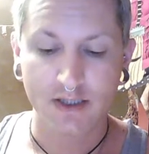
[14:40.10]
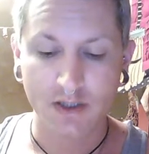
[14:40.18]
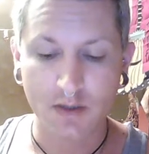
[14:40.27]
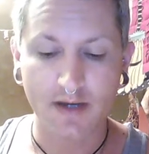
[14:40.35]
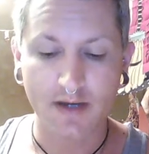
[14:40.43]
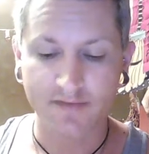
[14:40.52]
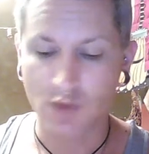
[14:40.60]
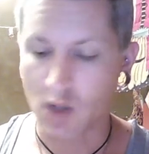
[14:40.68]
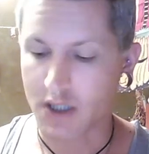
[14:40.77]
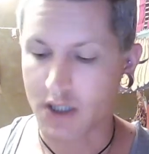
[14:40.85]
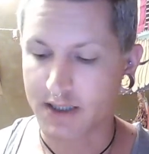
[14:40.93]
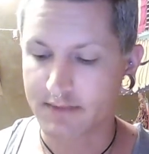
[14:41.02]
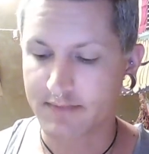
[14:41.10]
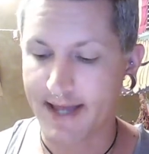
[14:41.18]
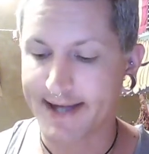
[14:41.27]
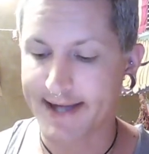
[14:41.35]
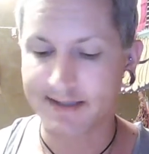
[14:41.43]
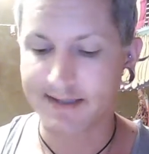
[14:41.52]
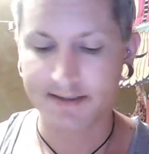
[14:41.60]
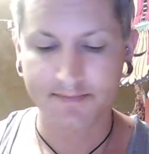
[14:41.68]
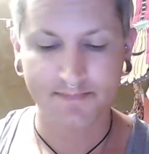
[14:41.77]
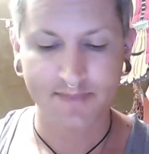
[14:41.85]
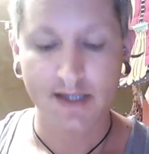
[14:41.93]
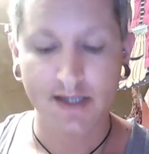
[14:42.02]
You have to work at it.
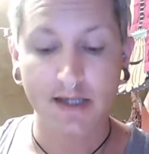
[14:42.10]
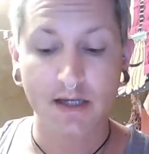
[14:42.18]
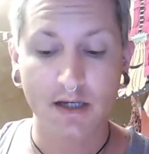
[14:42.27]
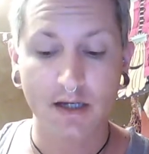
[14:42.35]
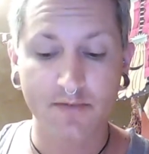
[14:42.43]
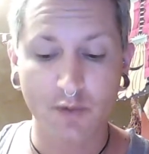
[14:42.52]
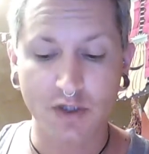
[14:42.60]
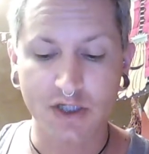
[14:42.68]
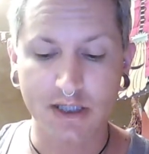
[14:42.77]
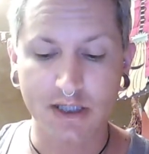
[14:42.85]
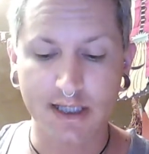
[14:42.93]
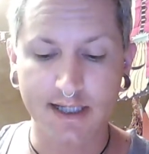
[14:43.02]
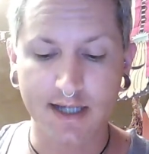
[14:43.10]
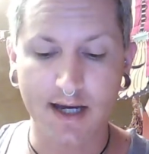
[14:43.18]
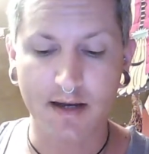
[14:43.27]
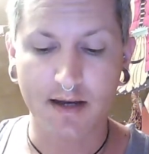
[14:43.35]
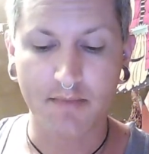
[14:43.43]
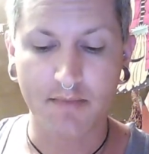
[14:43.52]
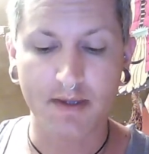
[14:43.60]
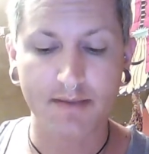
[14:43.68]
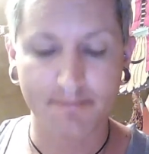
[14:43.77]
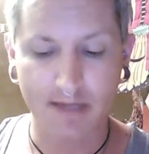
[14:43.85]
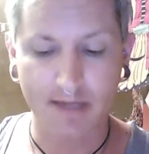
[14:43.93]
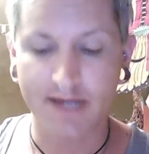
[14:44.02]
Unfortunately,
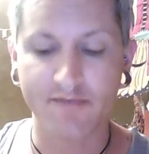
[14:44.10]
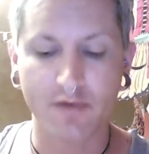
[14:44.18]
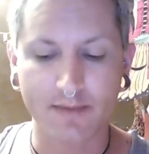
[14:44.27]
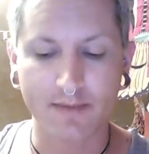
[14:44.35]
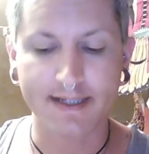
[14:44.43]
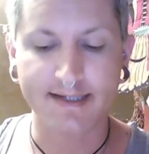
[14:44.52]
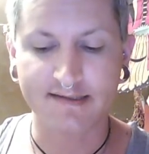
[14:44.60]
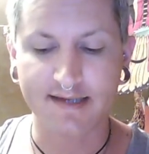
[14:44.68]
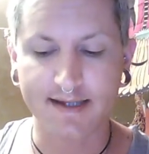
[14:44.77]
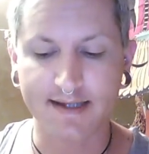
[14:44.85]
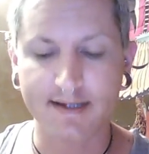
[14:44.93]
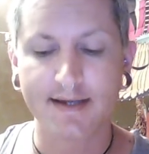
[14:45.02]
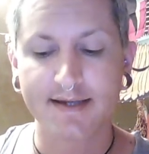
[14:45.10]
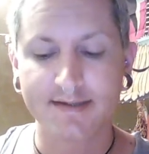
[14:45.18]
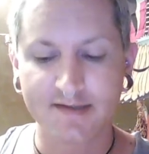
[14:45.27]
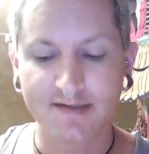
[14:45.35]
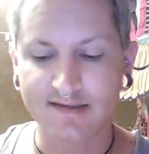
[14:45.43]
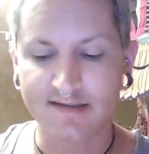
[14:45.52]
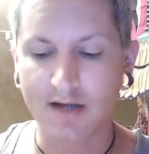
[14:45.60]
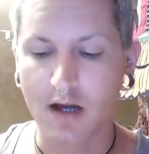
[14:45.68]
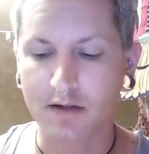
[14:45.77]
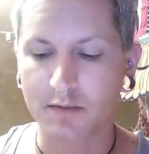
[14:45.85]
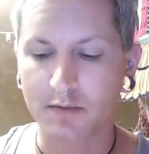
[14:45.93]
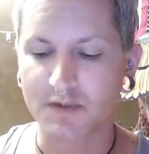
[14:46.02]
my informant, he says
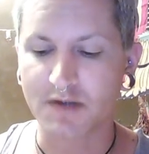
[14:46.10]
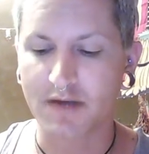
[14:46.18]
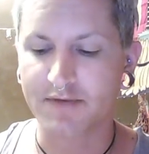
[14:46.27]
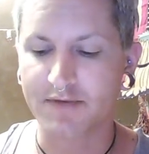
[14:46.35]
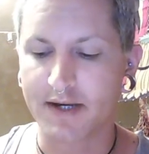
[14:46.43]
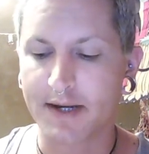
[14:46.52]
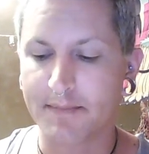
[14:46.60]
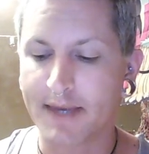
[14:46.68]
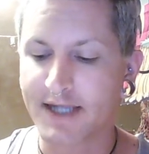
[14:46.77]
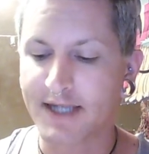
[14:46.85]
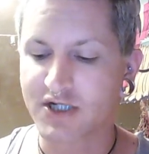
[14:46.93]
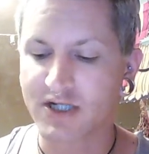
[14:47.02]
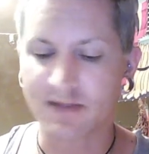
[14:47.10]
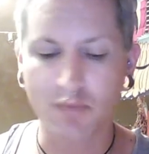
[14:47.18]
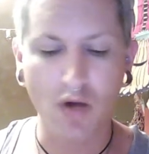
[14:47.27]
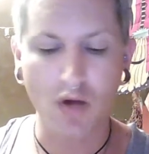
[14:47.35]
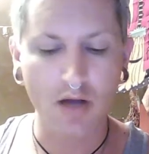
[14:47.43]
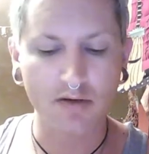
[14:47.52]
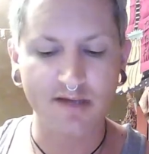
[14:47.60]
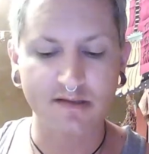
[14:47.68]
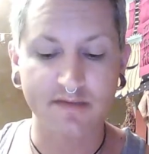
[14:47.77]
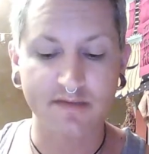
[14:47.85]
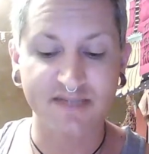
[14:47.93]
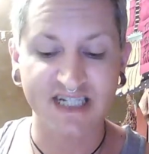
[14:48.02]
Cochrane was often impatient at the progress
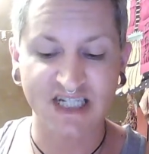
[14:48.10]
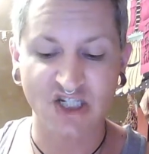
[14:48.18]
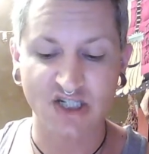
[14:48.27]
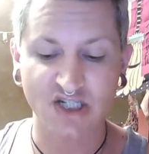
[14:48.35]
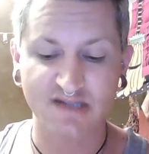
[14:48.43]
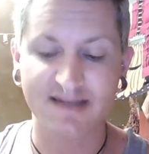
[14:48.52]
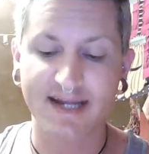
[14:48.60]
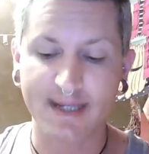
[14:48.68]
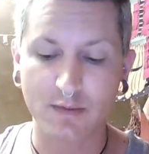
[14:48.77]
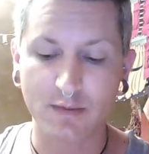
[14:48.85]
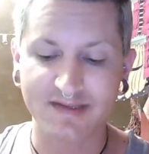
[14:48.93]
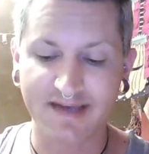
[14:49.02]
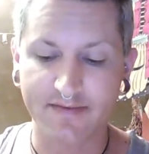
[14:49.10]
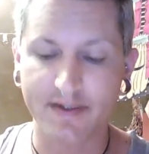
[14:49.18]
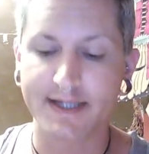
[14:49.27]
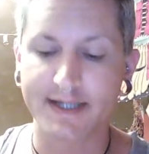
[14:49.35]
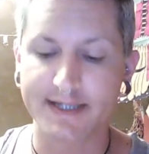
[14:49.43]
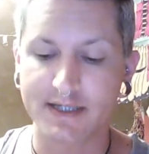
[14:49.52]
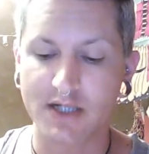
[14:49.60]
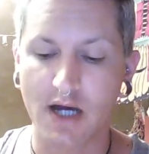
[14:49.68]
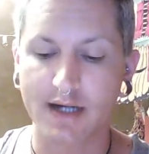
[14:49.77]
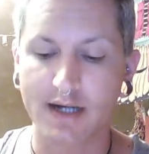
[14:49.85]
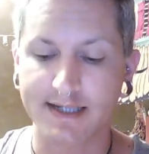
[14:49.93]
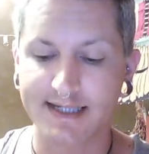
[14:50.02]
of the teachings that he was given and did
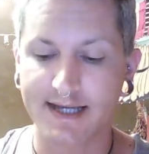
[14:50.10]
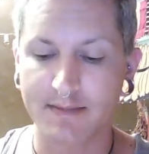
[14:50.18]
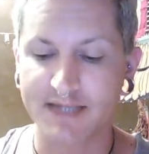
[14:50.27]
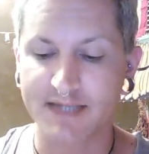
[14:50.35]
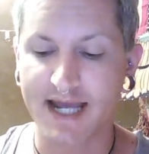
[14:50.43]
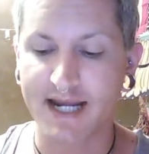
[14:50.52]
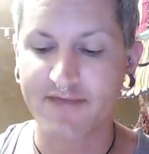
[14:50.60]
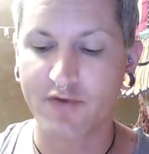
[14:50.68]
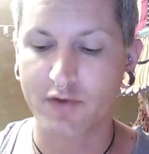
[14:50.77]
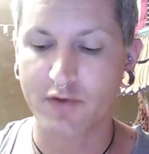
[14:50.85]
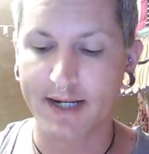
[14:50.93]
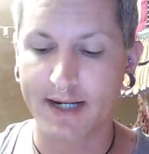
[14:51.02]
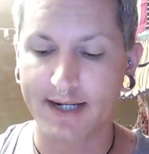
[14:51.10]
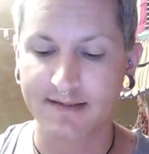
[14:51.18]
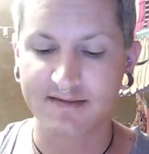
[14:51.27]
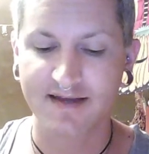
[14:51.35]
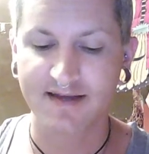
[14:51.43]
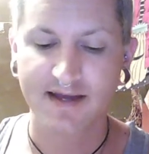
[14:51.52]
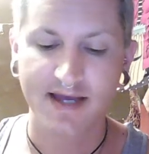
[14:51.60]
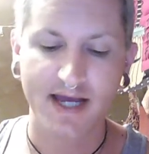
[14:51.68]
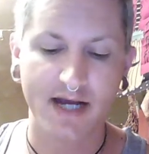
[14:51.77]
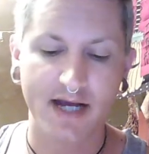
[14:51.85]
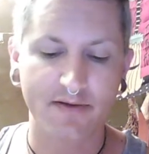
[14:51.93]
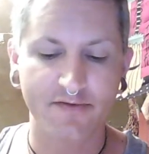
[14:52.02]
not attempt any further meetings.
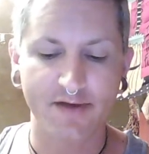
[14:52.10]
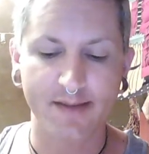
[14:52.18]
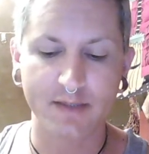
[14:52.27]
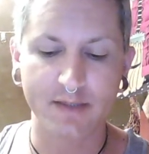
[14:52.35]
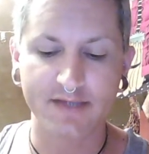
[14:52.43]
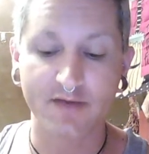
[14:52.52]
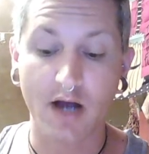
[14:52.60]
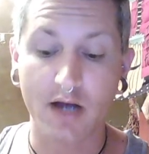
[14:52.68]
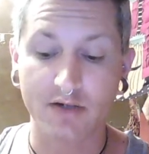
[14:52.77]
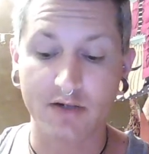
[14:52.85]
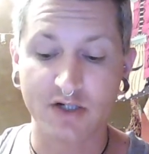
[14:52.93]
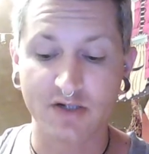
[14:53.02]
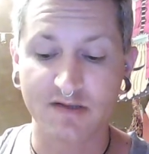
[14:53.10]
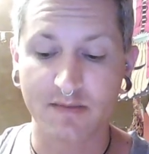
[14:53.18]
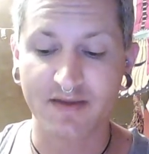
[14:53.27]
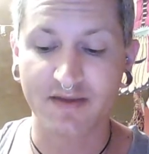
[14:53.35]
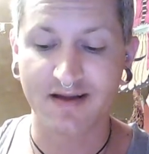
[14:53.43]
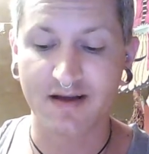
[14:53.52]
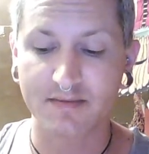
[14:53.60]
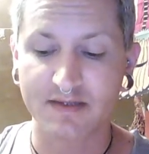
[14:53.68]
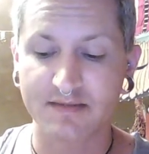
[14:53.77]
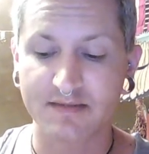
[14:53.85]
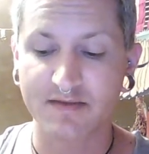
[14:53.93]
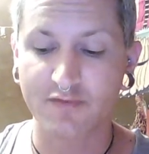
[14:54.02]
However, he believed Cochrane took some of the
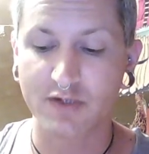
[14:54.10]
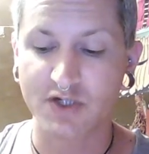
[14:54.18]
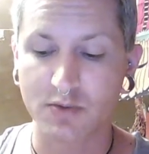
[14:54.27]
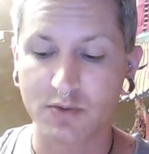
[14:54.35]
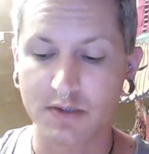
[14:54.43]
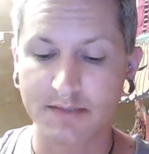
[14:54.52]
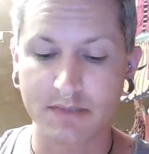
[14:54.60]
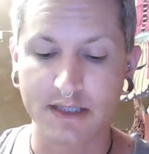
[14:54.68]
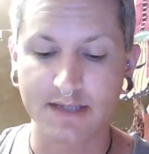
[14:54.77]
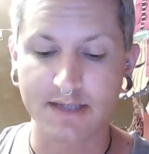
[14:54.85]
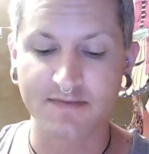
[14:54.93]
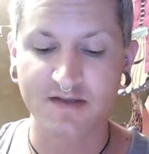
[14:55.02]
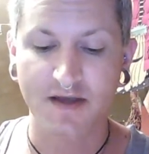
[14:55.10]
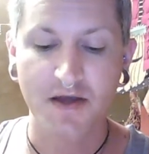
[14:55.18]
concepts of ritual and beliefs